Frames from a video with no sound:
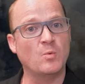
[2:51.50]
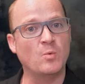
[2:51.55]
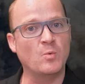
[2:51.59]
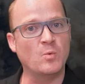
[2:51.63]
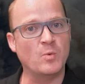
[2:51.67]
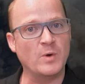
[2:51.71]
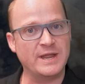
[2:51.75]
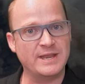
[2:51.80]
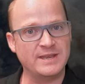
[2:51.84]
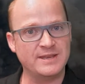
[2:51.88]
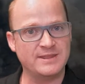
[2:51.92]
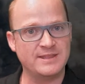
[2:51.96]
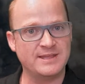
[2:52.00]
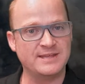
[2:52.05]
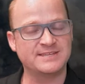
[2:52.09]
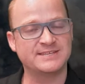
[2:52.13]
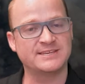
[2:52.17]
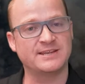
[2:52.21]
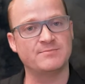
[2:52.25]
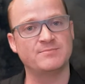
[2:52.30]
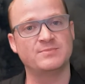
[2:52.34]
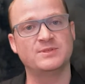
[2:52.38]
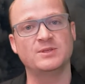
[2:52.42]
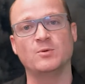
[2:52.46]
when there's
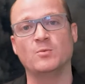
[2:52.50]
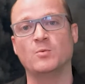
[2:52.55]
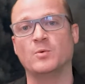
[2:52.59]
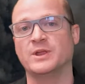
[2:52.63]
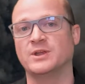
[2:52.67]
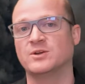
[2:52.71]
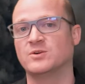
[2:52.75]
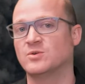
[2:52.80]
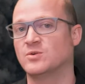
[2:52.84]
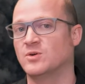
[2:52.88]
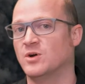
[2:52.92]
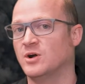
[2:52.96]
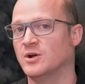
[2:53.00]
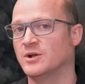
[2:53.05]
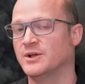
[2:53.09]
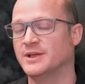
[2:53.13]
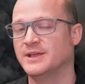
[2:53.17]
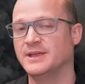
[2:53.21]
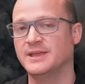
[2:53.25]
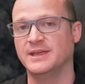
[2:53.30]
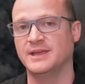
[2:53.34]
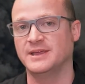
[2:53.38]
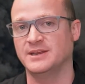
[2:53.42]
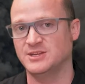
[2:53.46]
something went wrong
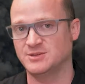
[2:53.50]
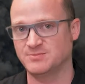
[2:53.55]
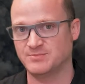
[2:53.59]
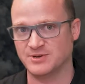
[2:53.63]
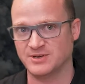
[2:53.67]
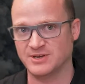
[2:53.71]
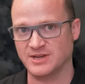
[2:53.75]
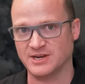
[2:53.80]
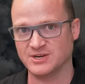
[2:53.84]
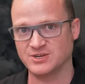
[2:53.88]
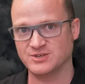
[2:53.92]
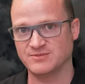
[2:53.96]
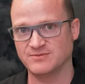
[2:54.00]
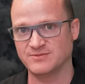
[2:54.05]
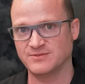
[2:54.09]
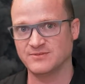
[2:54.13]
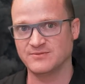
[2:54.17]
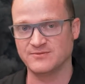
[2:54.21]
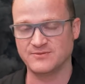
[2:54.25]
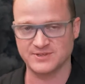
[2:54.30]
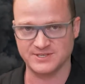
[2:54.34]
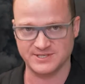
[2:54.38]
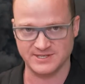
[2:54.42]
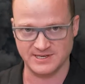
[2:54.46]
in his
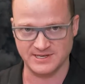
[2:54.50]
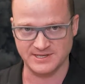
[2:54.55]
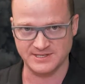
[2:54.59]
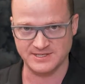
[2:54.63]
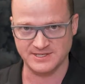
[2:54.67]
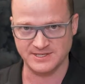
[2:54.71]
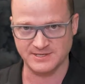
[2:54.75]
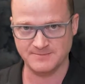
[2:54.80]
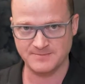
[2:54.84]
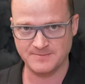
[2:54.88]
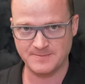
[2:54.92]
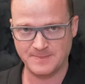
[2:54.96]
production facility.